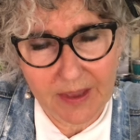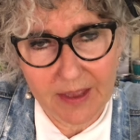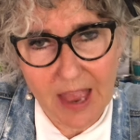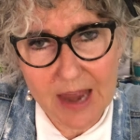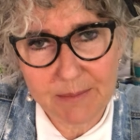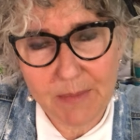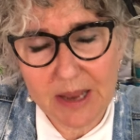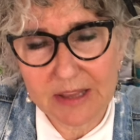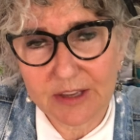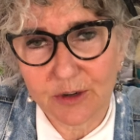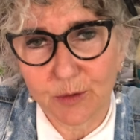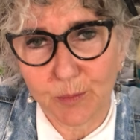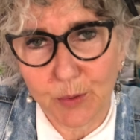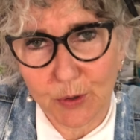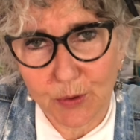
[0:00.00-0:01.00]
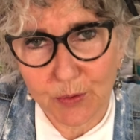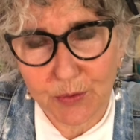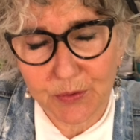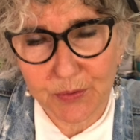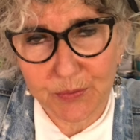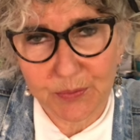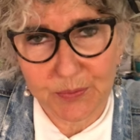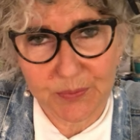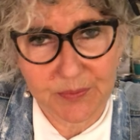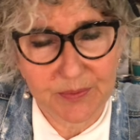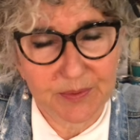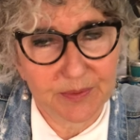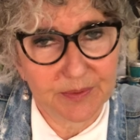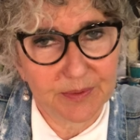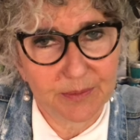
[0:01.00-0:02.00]
I had my little booth.
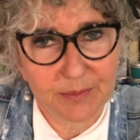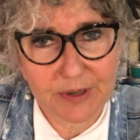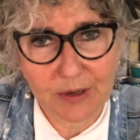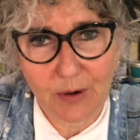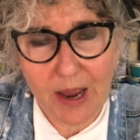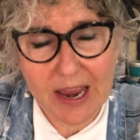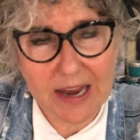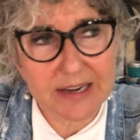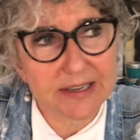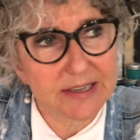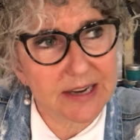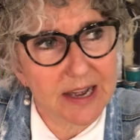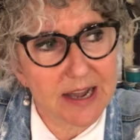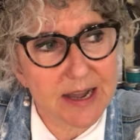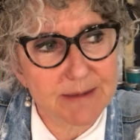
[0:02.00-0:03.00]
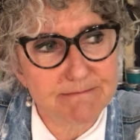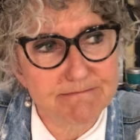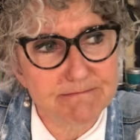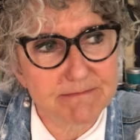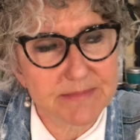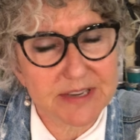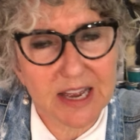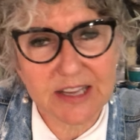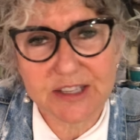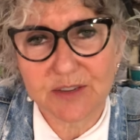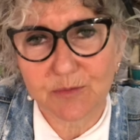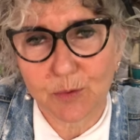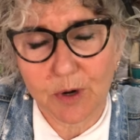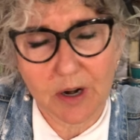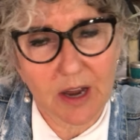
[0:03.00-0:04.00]
You know, I had um, tons
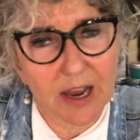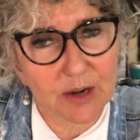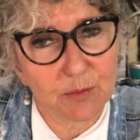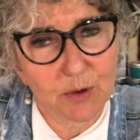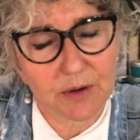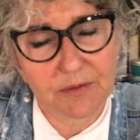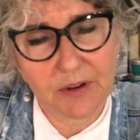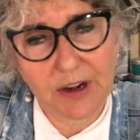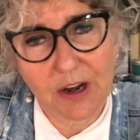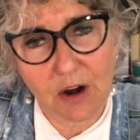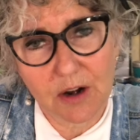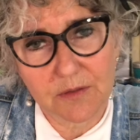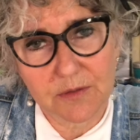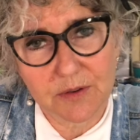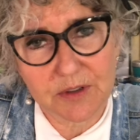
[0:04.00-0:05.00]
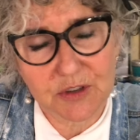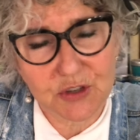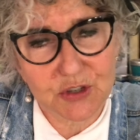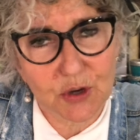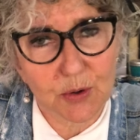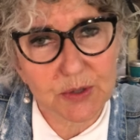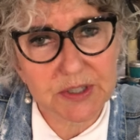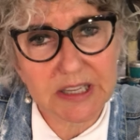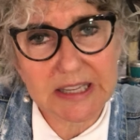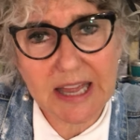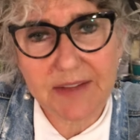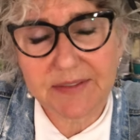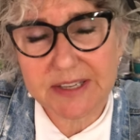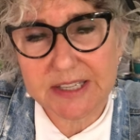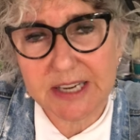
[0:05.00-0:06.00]
of work. I worked very hard for the show. It's
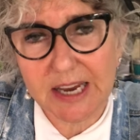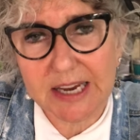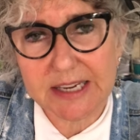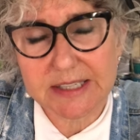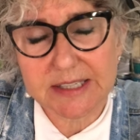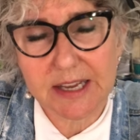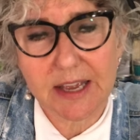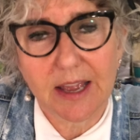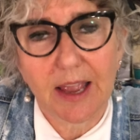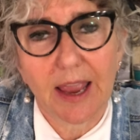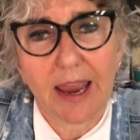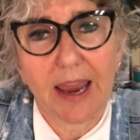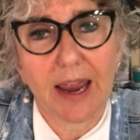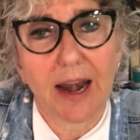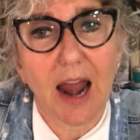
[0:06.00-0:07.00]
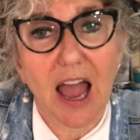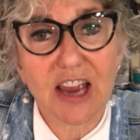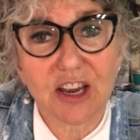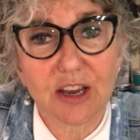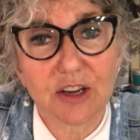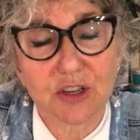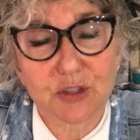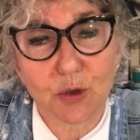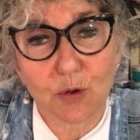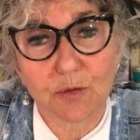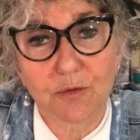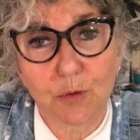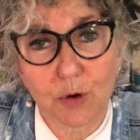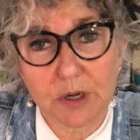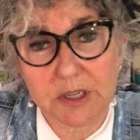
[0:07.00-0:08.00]
11 days and I
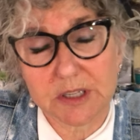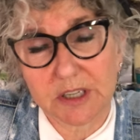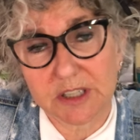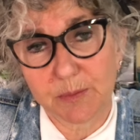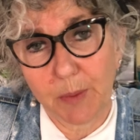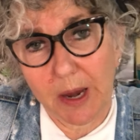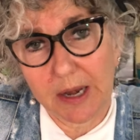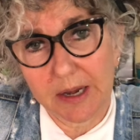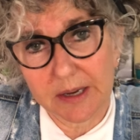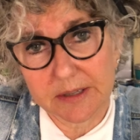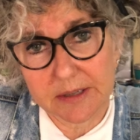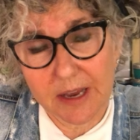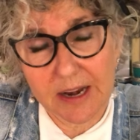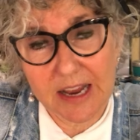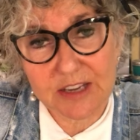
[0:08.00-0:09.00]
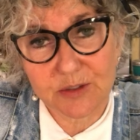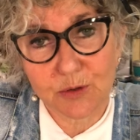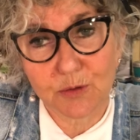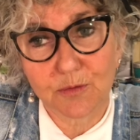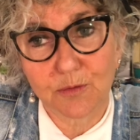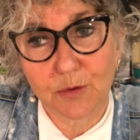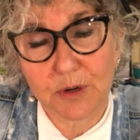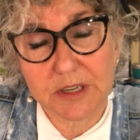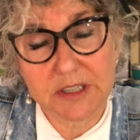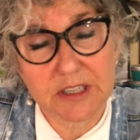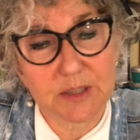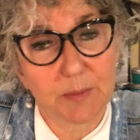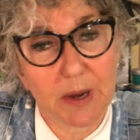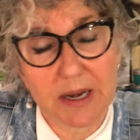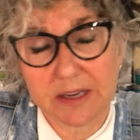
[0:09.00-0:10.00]
sold 46 paintings and I sold
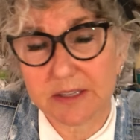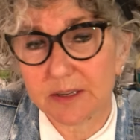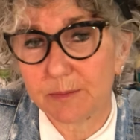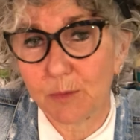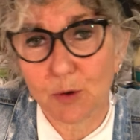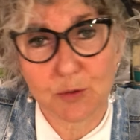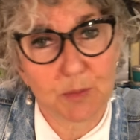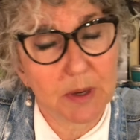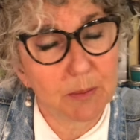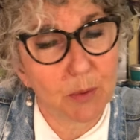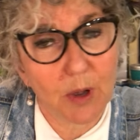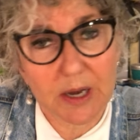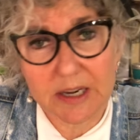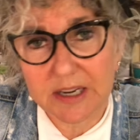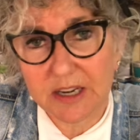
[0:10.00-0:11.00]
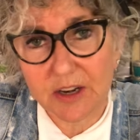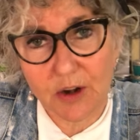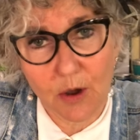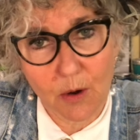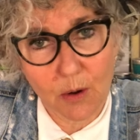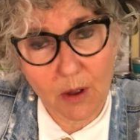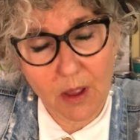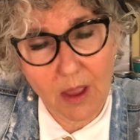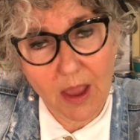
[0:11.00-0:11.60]
46 paintings to most people I didn't know.